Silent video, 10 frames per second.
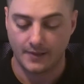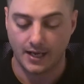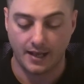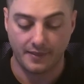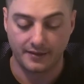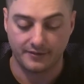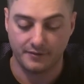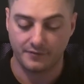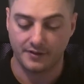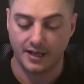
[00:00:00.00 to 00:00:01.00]
That's
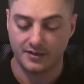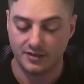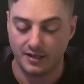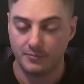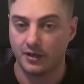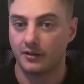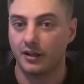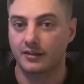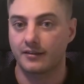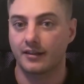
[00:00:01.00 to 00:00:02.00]
it for the AGM, but I'd
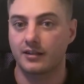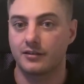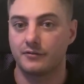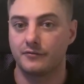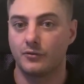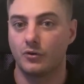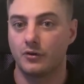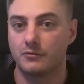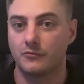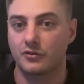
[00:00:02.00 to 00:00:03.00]
like to thank you
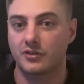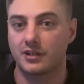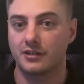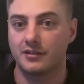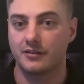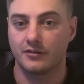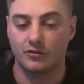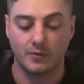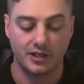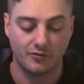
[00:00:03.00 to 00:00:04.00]
for watching the
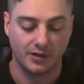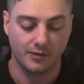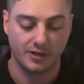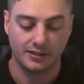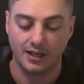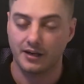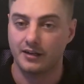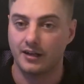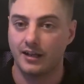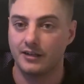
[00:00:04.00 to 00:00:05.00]
2021
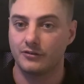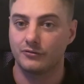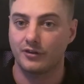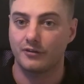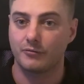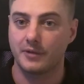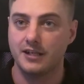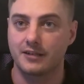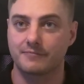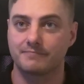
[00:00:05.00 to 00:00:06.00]
Gunnedah Annual General
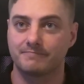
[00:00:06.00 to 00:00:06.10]
Meeting.